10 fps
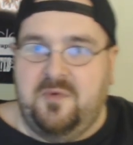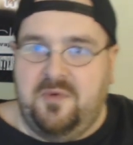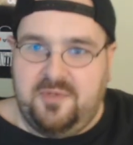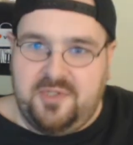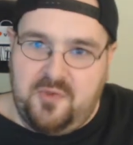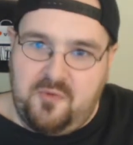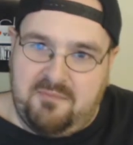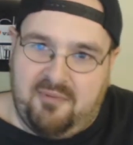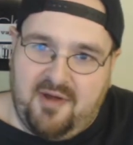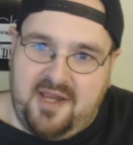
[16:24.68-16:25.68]
to where there's no
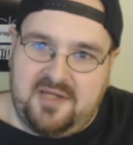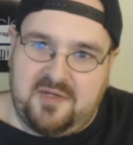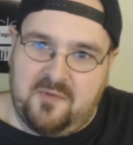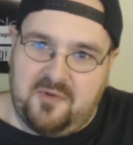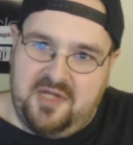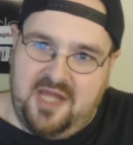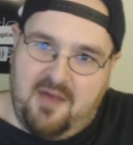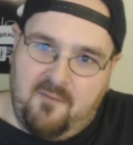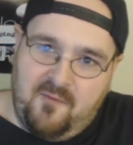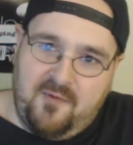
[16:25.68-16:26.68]
break to where you
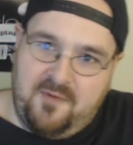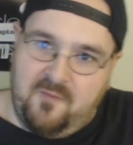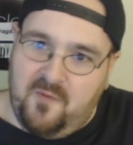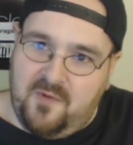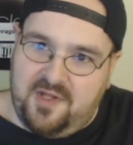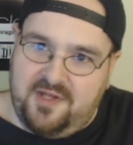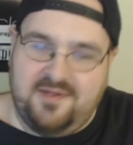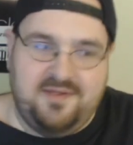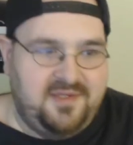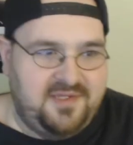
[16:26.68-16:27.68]
got one and one.
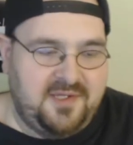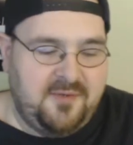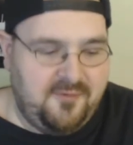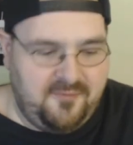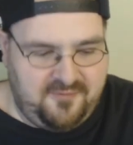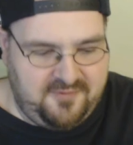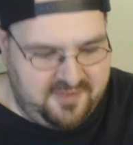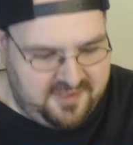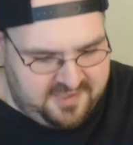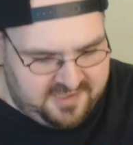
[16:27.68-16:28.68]
So
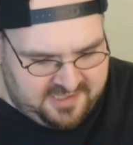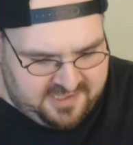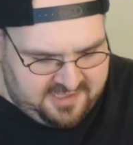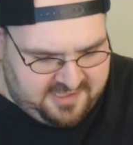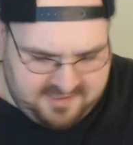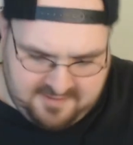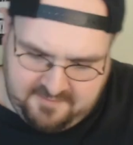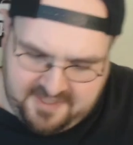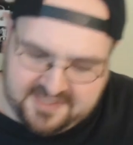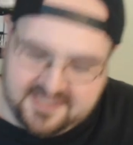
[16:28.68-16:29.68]

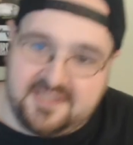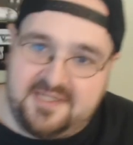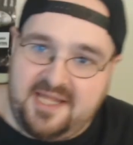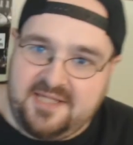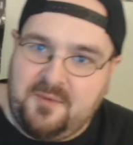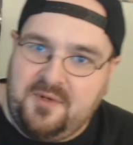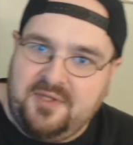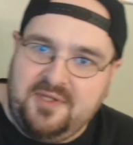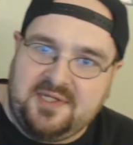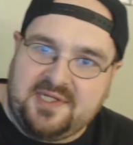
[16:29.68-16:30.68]
basically that's what
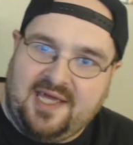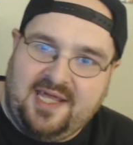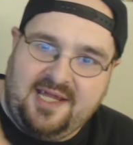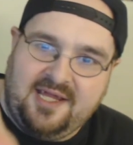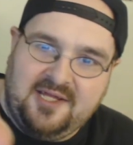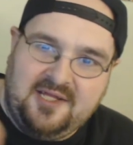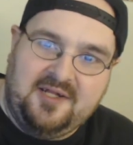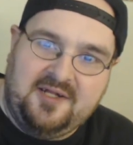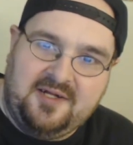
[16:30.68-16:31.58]
it looks like.